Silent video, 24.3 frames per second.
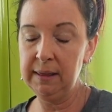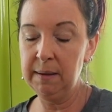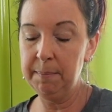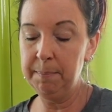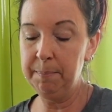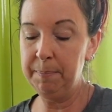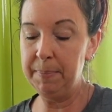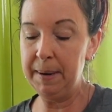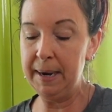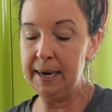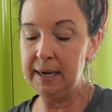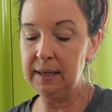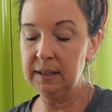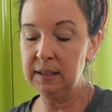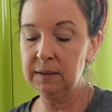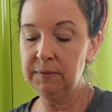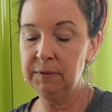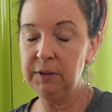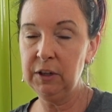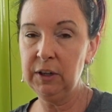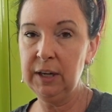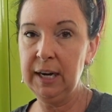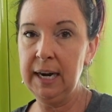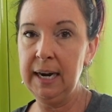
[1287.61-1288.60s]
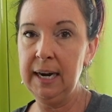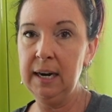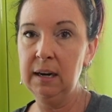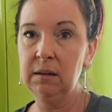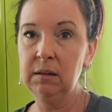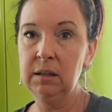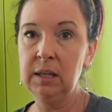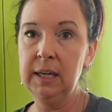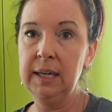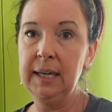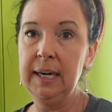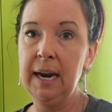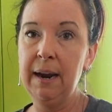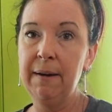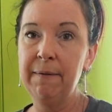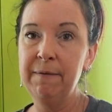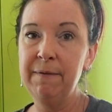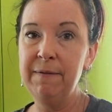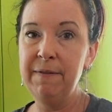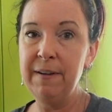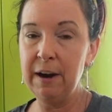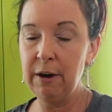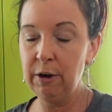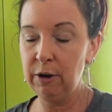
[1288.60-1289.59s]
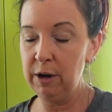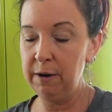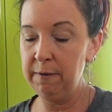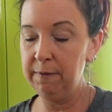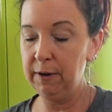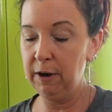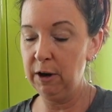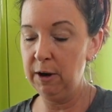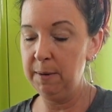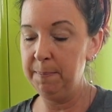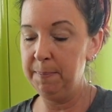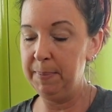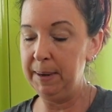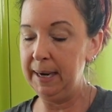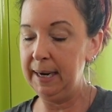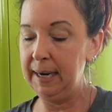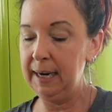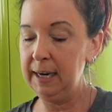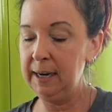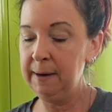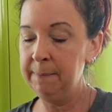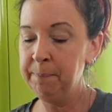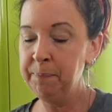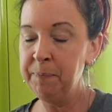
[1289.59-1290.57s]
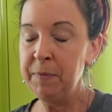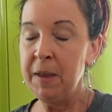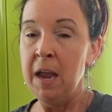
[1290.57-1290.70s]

the base of your kale can get very, very big.